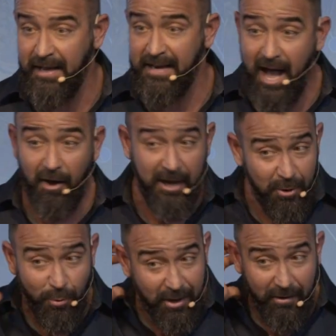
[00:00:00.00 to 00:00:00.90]
and now he
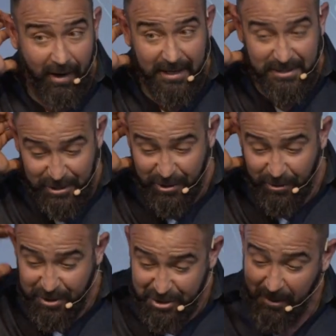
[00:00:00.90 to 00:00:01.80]
realizes
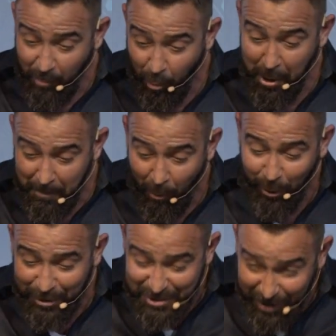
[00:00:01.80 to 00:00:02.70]
there's someone
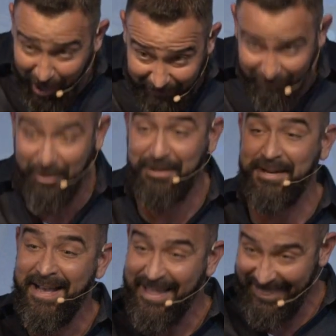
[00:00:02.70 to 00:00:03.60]
more sovereign
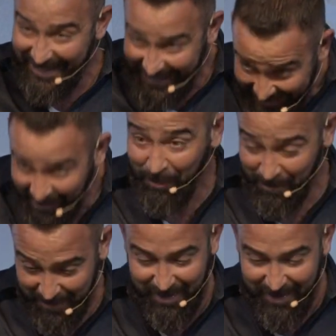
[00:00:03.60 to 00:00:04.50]
than
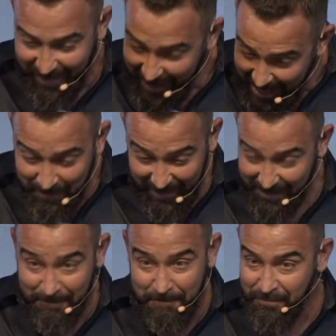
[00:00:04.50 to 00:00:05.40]
him. Amen.